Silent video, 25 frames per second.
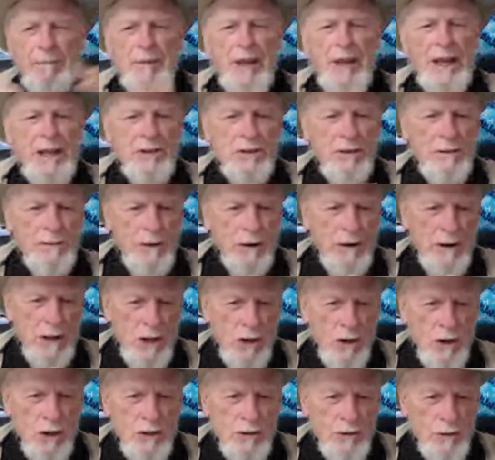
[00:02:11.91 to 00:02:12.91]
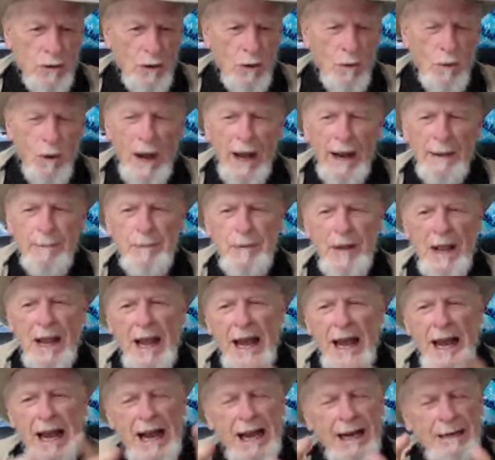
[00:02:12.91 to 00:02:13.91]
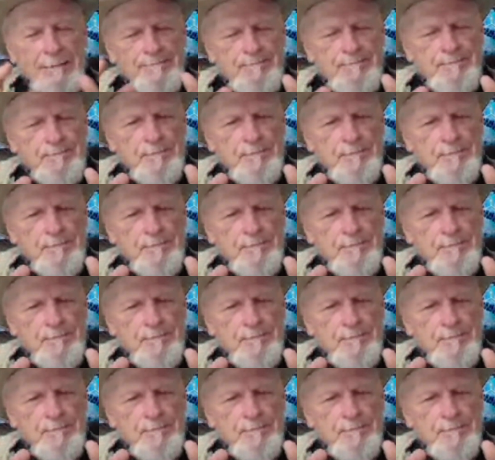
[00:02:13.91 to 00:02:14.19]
It's a very useful one. Um,